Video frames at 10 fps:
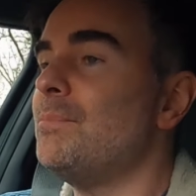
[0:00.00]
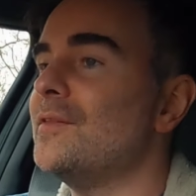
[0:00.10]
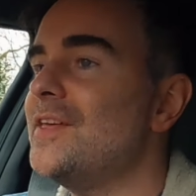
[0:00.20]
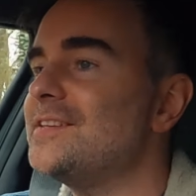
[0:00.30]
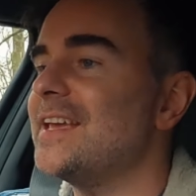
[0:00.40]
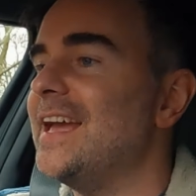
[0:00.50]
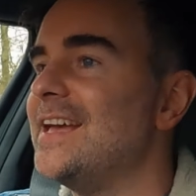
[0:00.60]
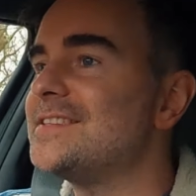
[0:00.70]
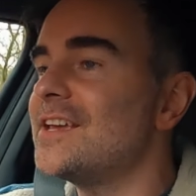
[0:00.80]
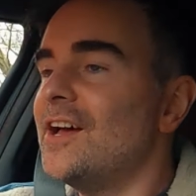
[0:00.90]
But this
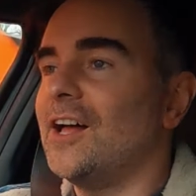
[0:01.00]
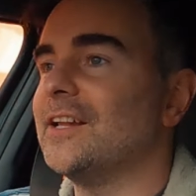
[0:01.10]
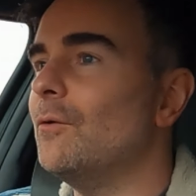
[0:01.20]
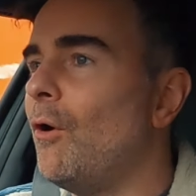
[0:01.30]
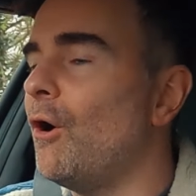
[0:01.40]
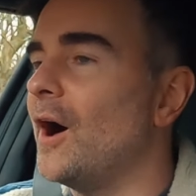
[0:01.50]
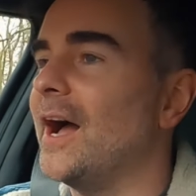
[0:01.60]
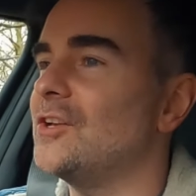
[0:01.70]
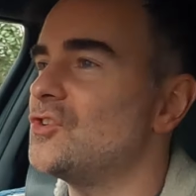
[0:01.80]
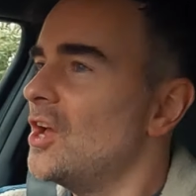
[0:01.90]
is a little hot
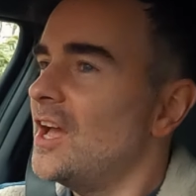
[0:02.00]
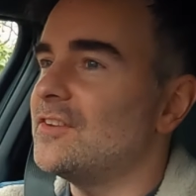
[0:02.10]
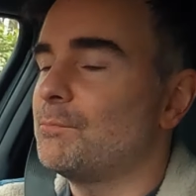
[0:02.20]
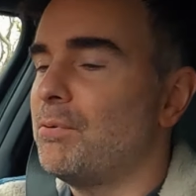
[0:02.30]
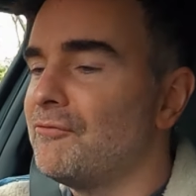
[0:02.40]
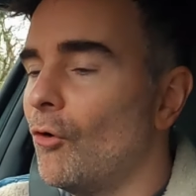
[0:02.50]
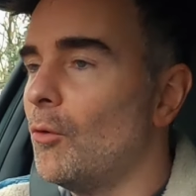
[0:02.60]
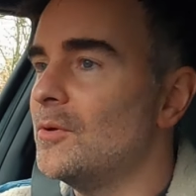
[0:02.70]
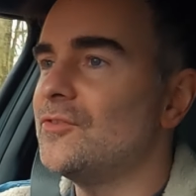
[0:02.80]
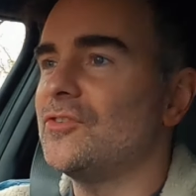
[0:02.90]
hatch. It's
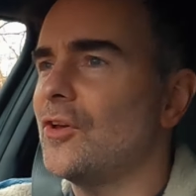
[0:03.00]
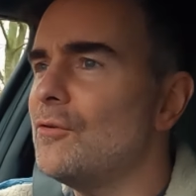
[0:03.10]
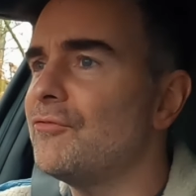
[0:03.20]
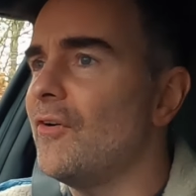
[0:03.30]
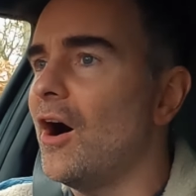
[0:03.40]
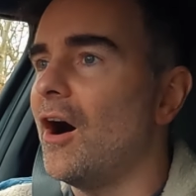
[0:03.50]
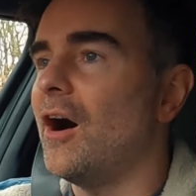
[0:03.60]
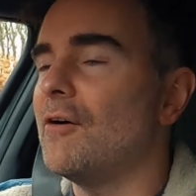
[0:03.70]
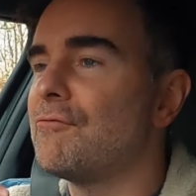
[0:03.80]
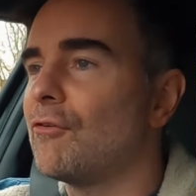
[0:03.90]
performance. So
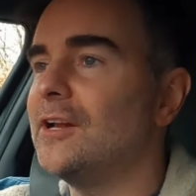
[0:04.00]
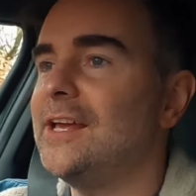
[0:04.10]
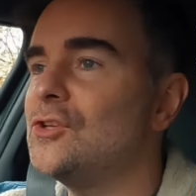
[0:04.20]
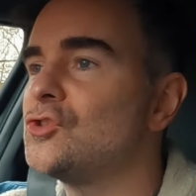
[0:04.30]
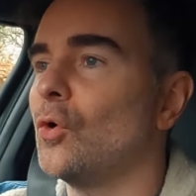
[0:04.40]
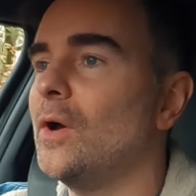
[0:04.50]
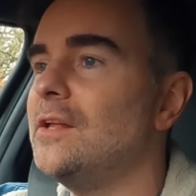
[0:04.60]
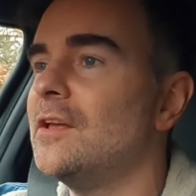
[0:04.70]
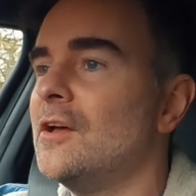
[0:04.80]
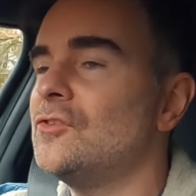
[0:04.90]
far, I've really enjoyed